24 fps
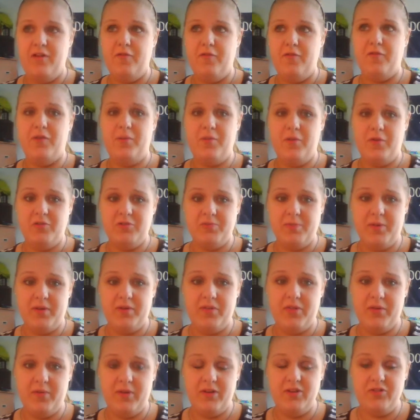For the most
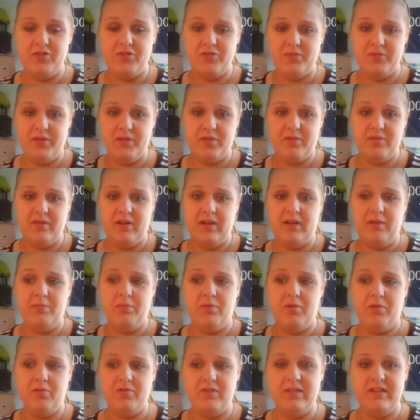part, though, I do agree
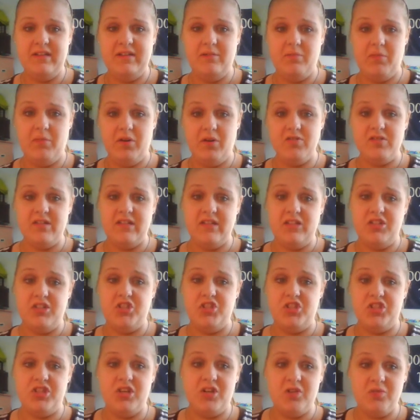protein bars in
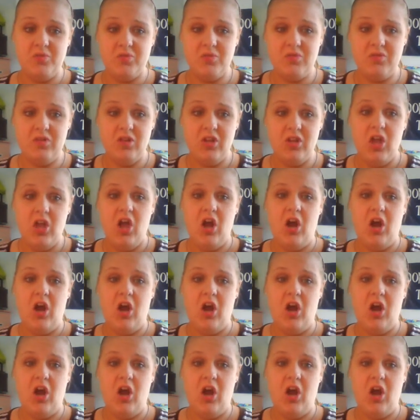general